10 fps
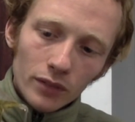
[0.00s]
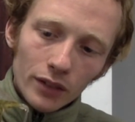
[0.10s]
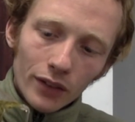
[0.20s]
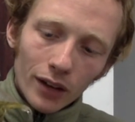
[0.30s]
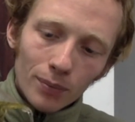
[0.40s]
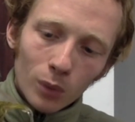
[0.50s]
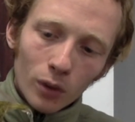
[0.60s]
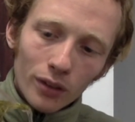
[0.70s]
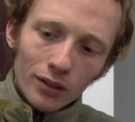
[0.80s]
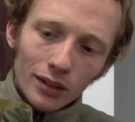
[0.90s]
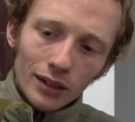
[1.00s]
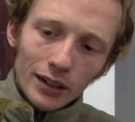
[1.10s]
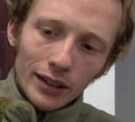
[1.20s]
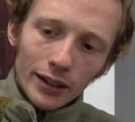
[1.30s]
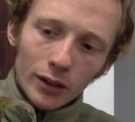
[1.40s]
if I can pour this a
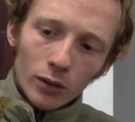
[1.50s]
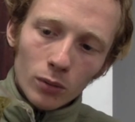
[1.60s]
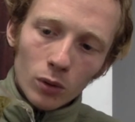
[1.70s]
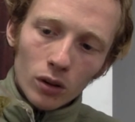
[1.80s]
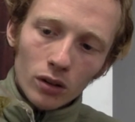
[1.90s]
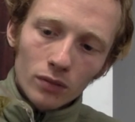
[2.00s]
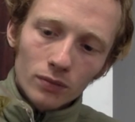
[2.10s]
little more.